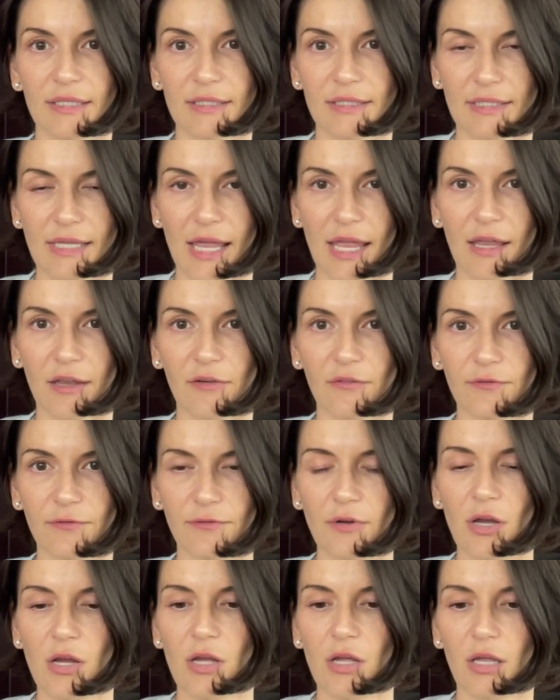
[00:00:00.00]

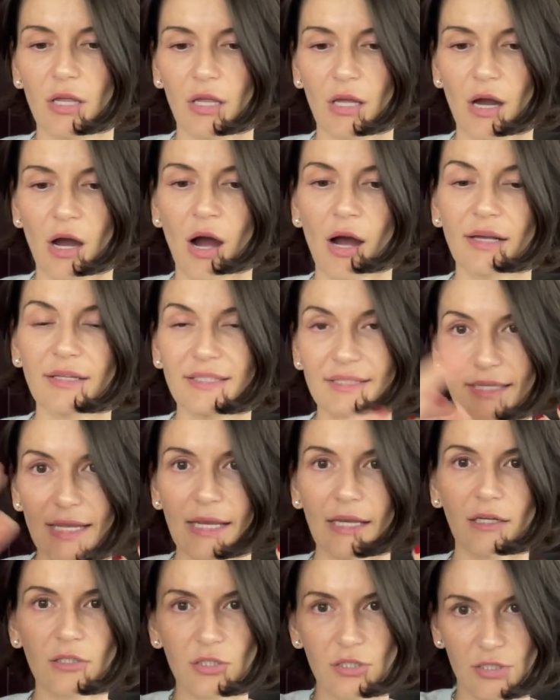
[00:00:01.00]

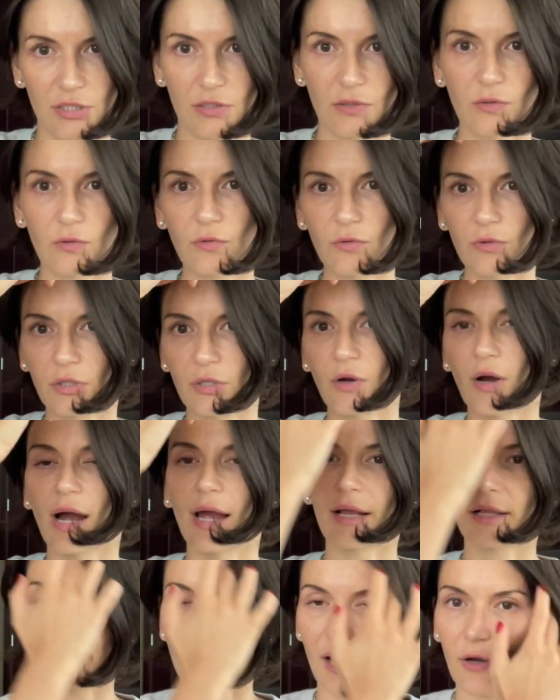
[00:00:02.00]
sync to your
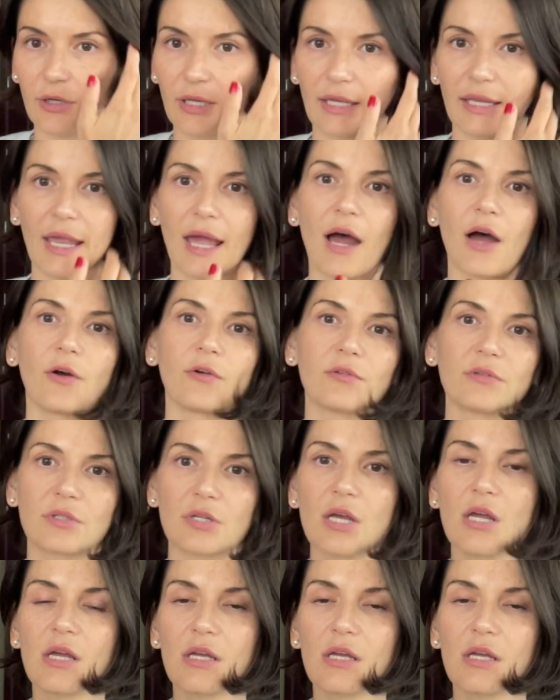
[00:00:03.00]
iCloud account.